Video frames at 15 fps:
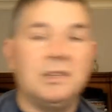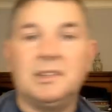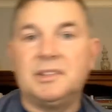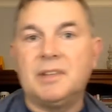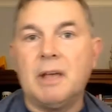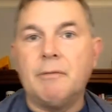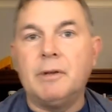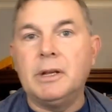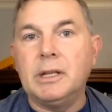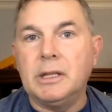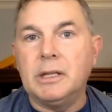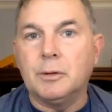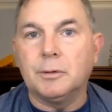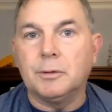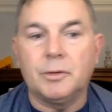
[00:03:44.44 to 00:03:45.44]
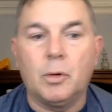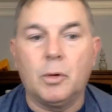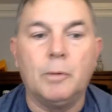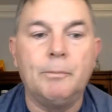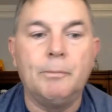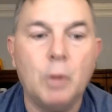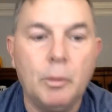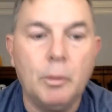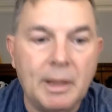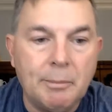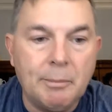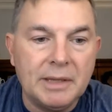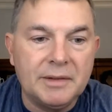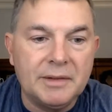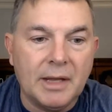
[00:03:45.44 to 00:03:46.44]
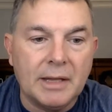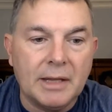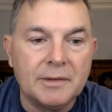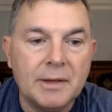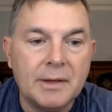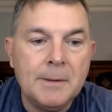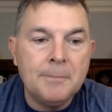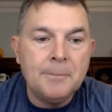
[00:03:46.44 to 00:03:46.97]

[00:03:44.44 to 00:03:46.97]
she's seventy years old. Hope that makes sense.